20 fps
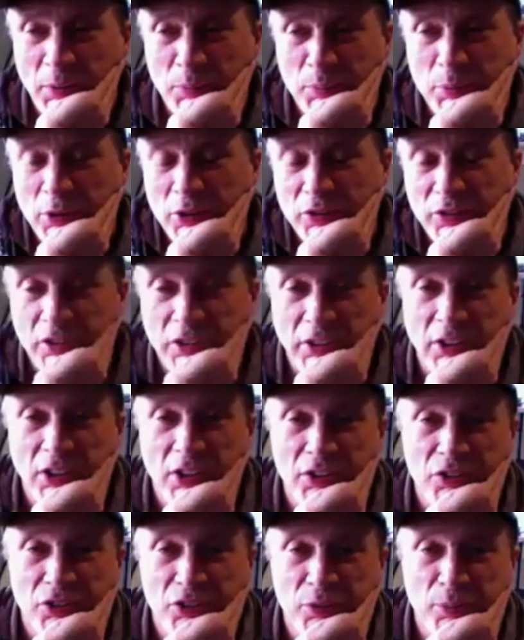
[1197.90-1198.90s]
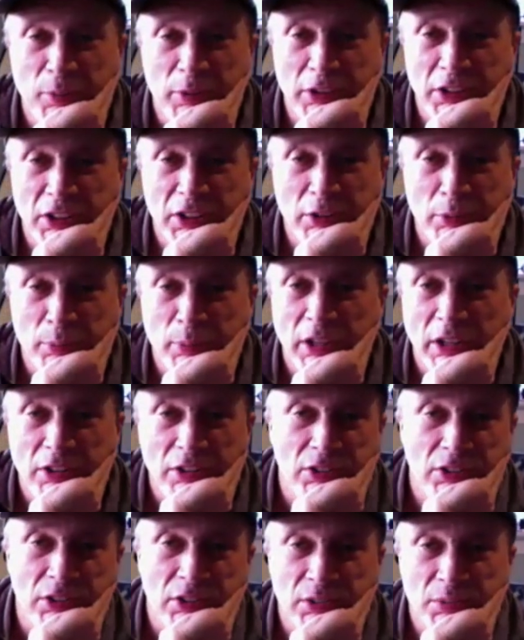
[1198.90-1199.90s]
personally like just being
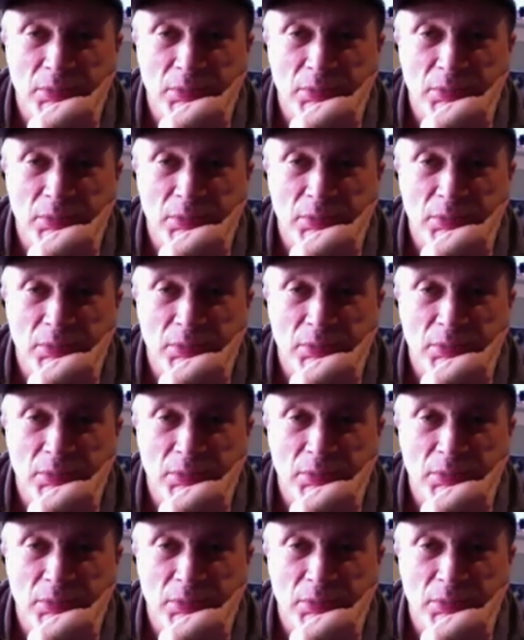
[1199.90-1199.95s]
independent.